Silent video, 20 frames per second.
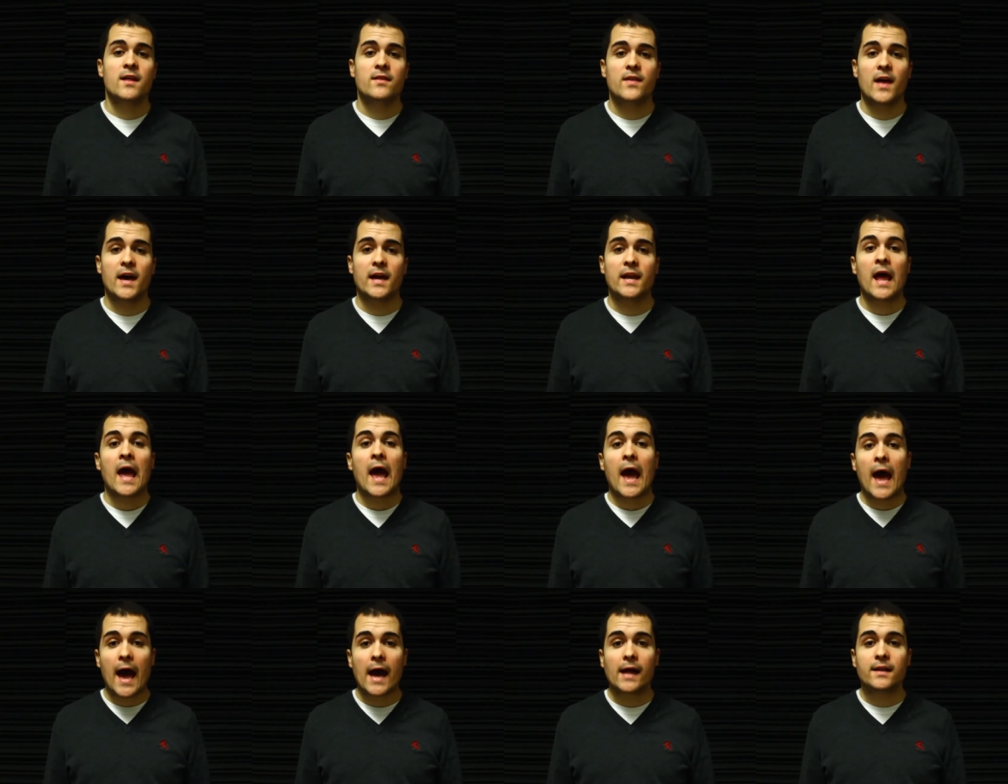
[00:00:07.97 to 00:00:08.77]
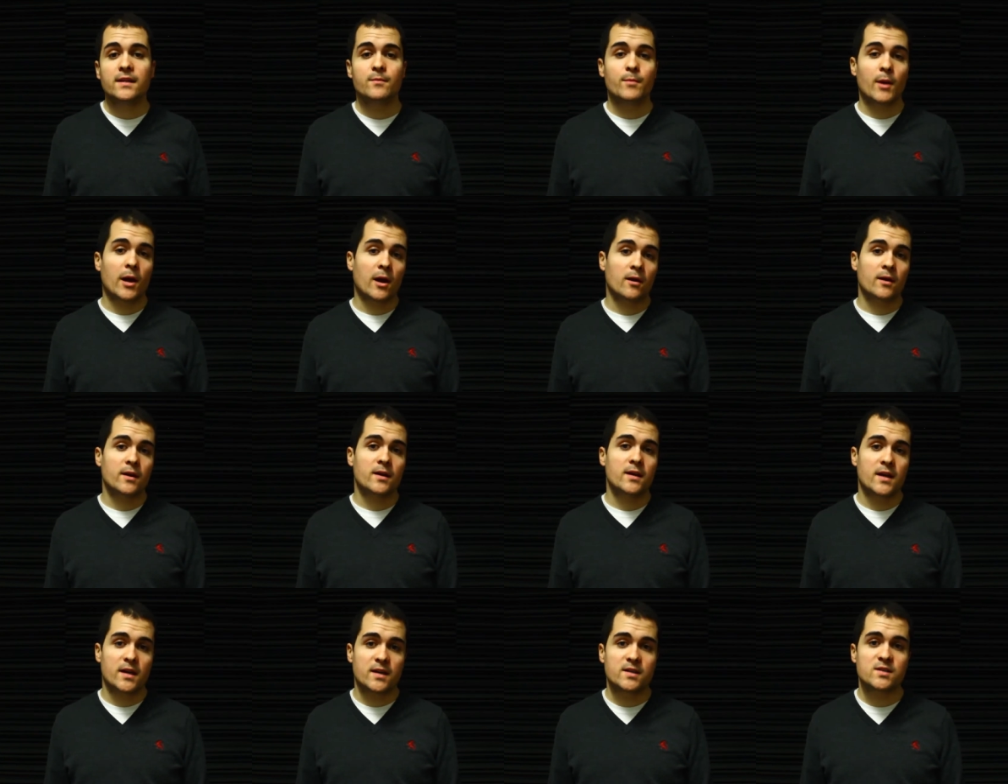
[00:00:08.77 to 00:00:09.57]
that Halle
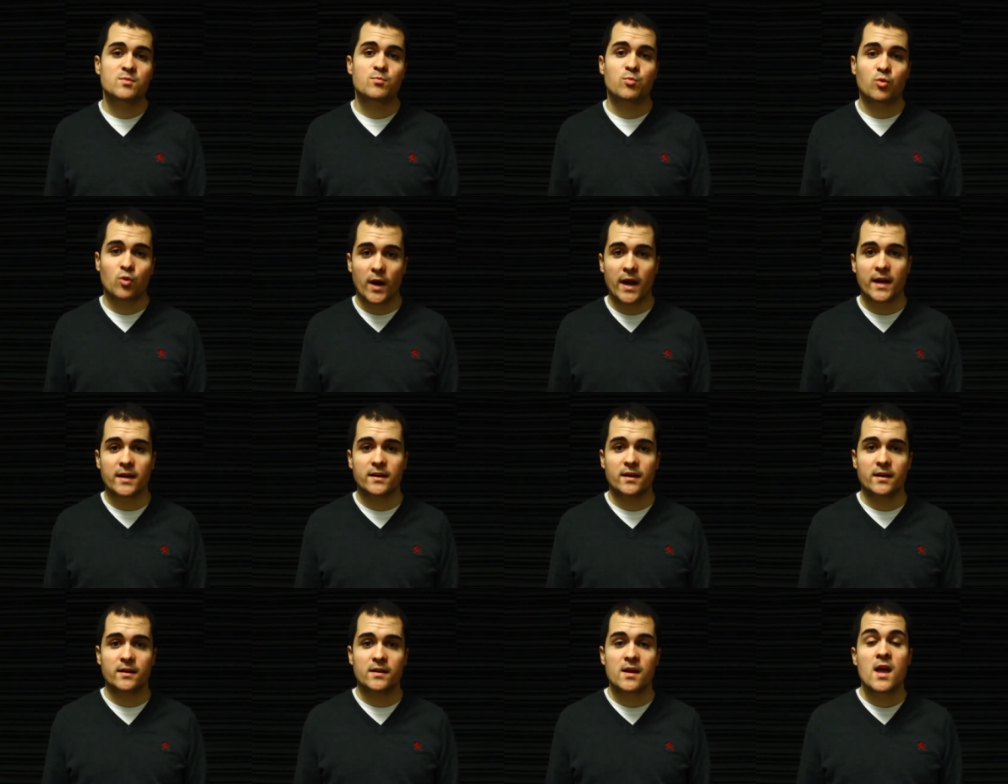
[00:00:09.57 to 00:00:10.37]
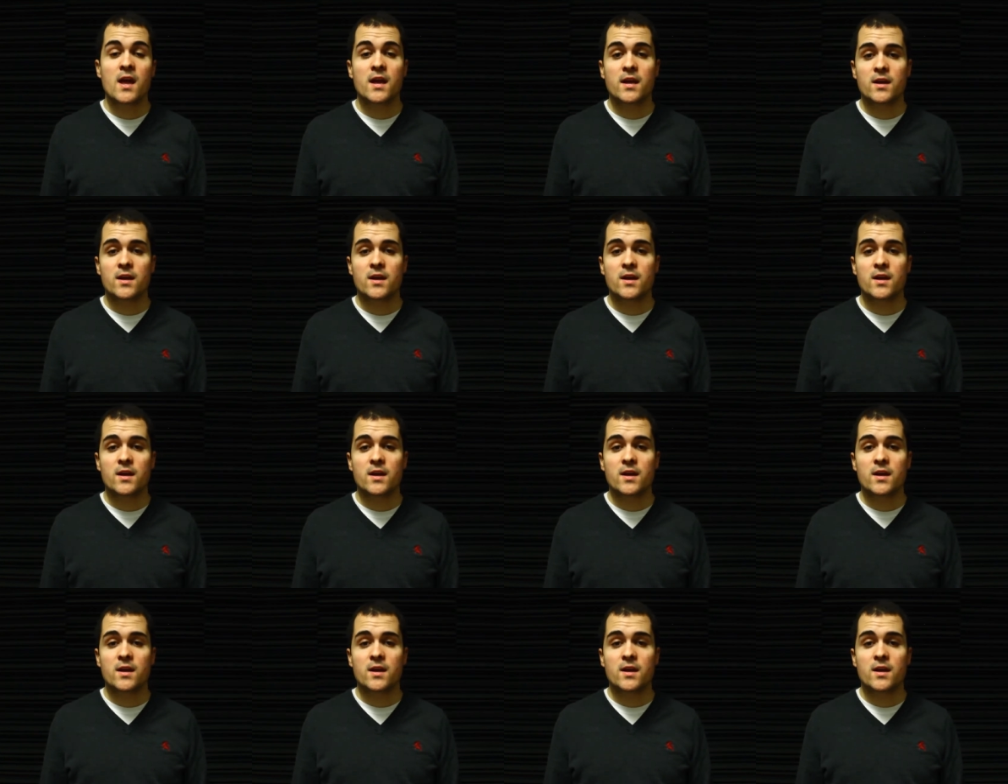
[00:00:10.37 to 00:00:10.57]
Berry is pregnant.